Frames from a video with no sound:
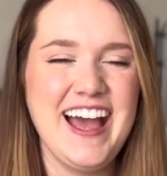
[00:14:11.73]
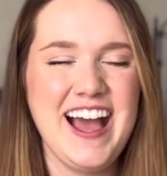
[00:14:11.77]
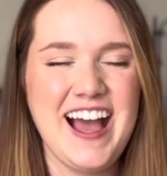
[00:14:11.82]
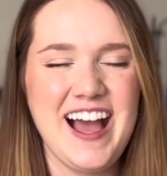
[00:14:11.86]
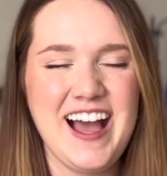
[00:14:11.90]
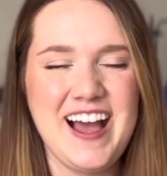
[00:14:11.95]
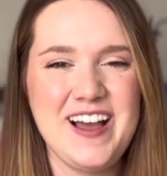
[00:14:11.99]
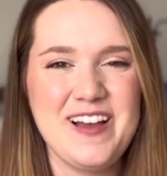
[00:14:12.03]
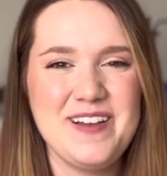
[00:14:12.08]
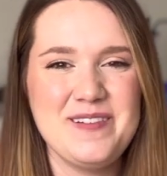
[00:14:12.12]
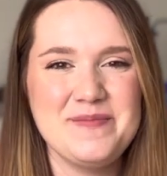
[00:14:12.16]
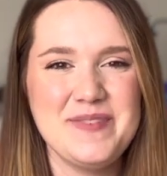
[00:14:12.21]

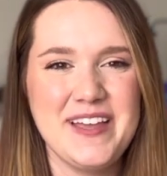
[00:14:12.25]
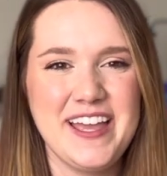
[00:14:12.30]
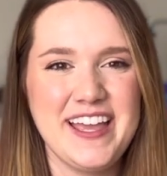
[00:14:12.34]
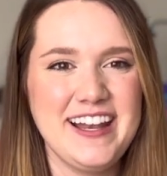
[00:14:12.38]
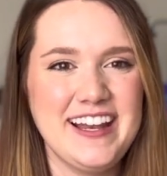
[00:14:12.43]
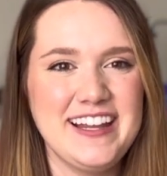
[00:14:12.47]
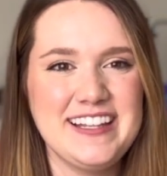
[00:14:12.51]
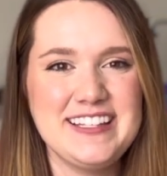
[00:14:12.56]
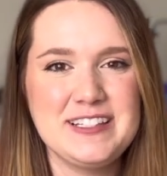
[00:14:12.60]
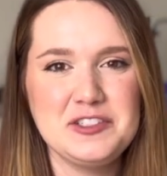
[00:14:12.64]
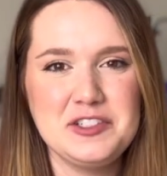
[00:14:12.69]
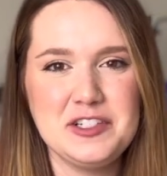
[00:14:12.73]
And
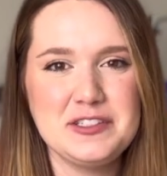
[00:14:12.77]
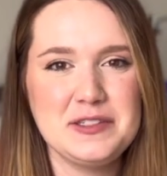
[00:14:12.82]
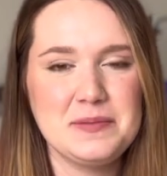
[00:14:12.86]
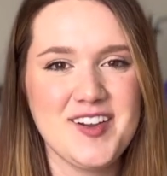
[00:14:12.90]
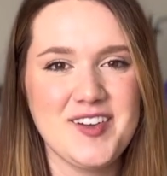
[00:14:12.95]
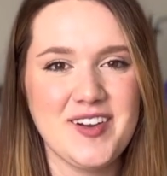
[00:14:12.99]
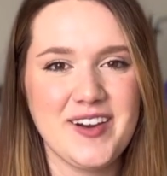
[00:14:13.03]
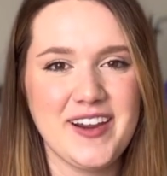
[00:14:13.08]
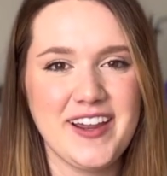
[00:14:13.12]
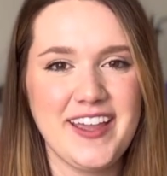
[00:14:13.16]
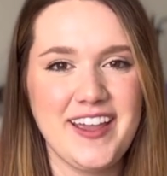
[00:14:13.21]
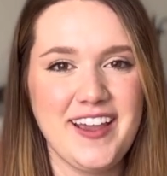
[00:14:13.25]
it's just
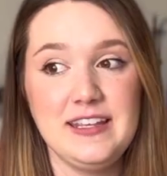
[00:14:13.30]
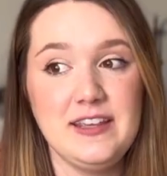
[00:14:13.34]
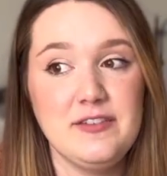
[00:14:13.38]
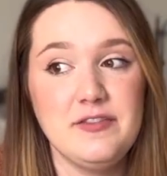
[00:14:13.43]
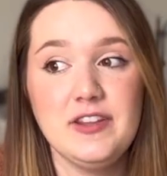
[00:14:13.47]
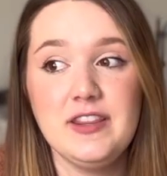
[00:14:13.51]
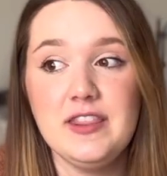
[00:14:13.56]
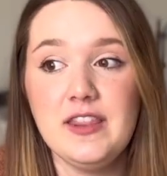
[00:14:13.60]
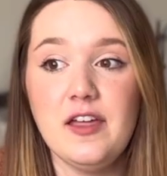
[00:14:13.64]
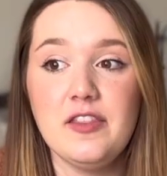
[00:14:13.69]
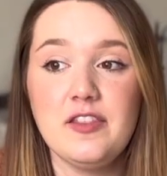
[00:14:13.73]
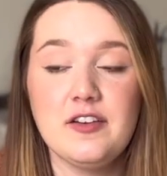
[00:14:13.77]
great.
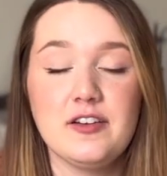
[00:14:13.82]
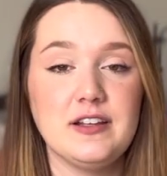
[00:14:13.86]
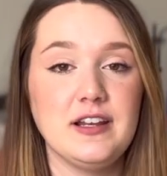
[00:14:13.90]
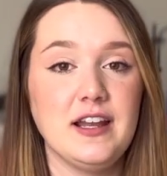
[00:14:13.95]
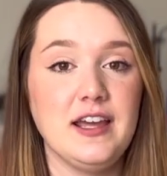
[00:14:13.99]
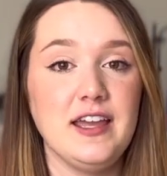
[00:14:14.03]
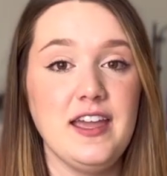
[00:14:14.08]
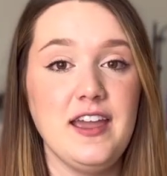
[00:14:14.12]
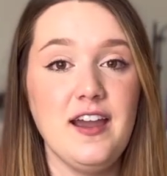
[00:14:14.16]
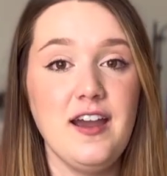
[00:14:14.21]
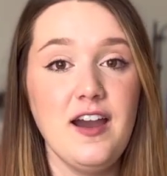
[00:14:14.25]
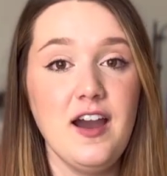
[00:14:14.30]
Even the other
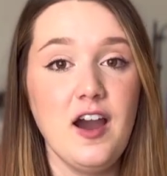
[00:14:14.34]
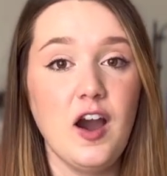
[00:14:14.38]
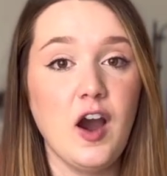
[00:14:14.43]
night,